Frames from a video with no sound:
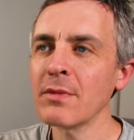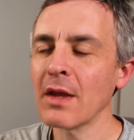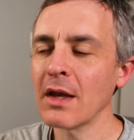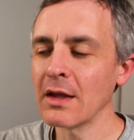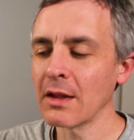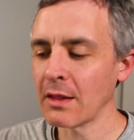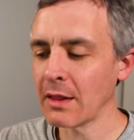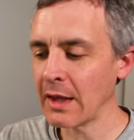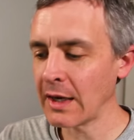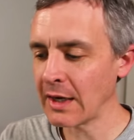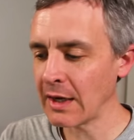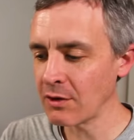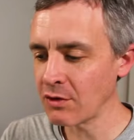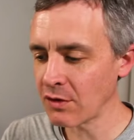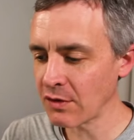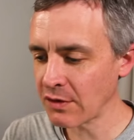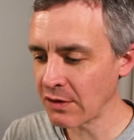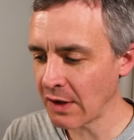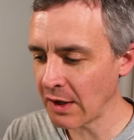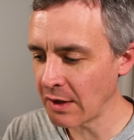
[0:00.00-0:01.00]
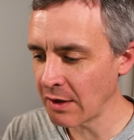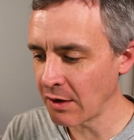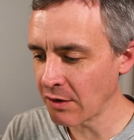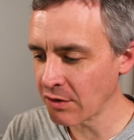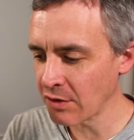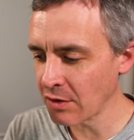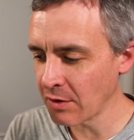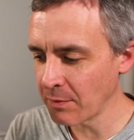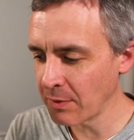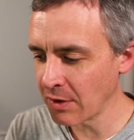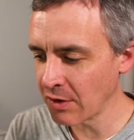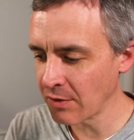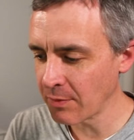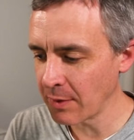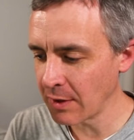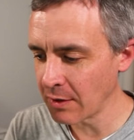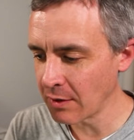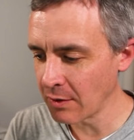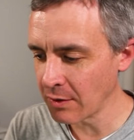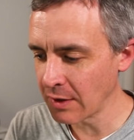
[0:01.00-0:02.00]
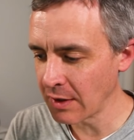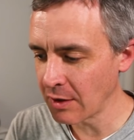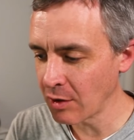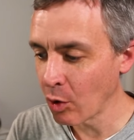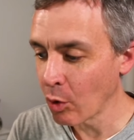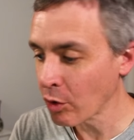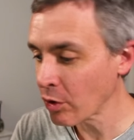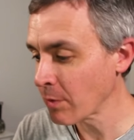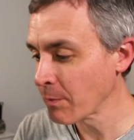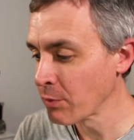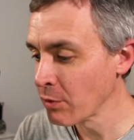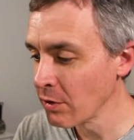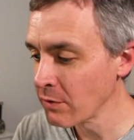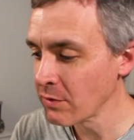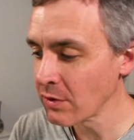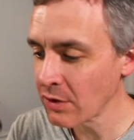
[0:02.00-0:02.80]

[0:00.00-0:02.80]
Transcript: and like I just said, it also depends upon all the court-approved